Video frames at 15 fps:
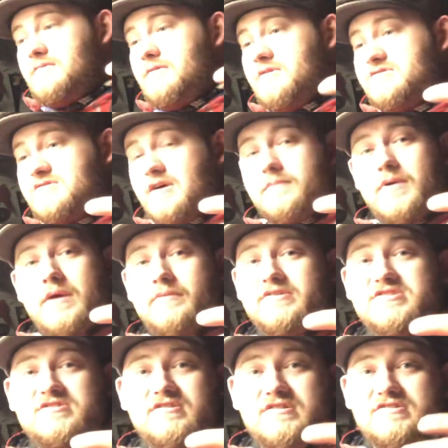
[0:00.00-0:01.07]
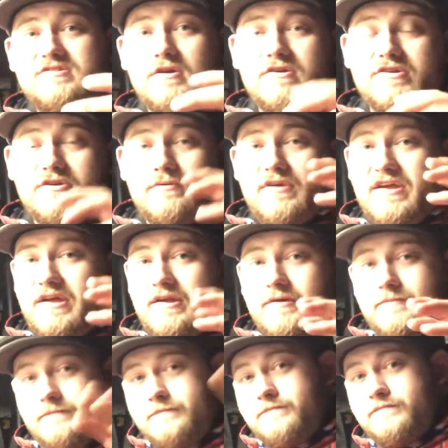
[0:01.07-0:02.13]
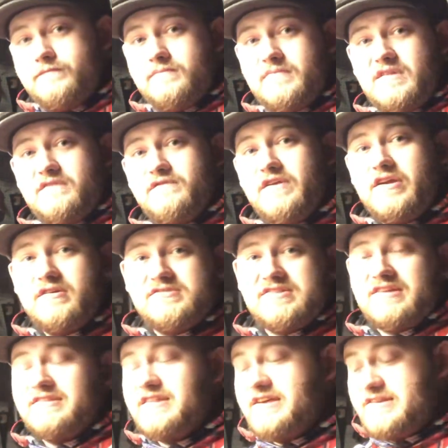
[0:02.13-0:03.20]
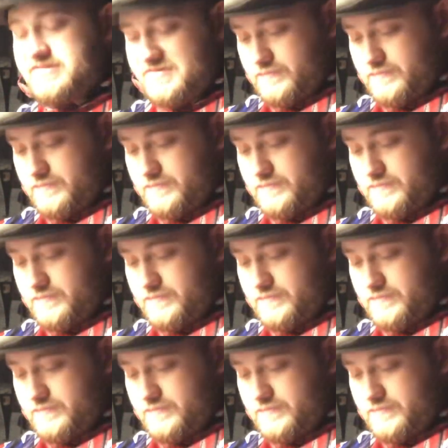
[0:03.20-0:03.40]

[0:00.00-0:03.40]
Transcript: So I'm probably just going to start doing videos like this